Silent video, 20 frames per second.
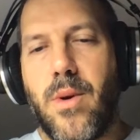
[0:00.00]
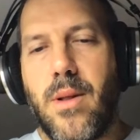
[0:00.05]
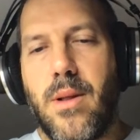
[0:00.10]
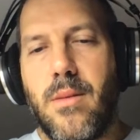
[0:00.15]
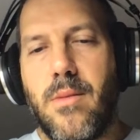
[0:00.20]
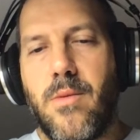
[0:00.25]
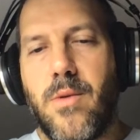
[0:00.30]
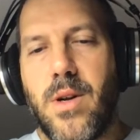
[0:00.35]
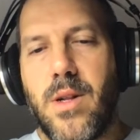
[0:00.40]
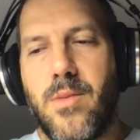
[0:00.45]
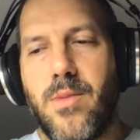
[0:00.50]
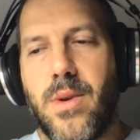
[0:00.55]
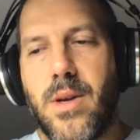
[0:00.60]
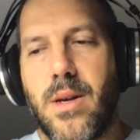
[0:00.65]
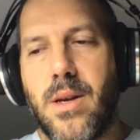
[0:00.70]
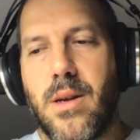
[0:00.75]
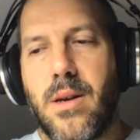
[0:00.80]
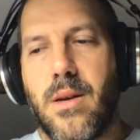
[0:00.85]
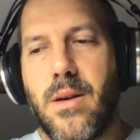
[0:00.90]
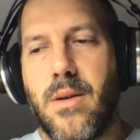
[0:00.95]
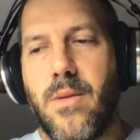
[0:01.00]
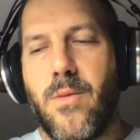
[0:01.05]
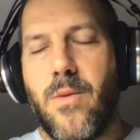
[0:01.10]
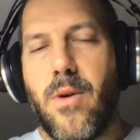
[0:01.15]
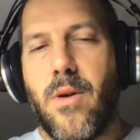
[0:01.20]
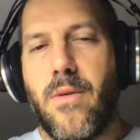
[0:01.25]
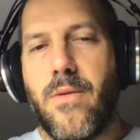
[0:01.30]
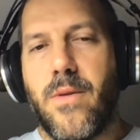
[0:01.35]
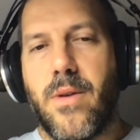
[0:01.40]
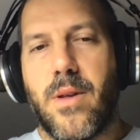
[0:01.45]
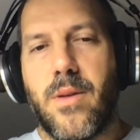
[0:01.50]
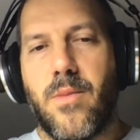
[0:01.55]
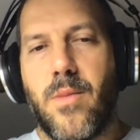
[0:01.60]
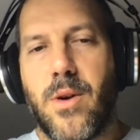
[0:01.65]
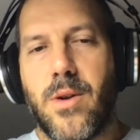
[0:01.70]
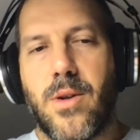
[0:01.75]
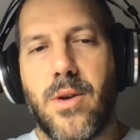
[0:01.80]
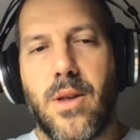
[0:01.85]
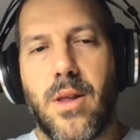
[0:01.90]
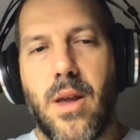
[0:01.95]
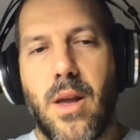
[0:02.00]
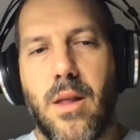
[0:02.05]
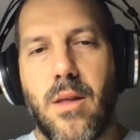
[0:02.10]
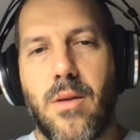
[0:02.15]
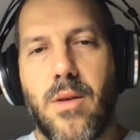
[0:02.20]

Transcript: will be worth as much in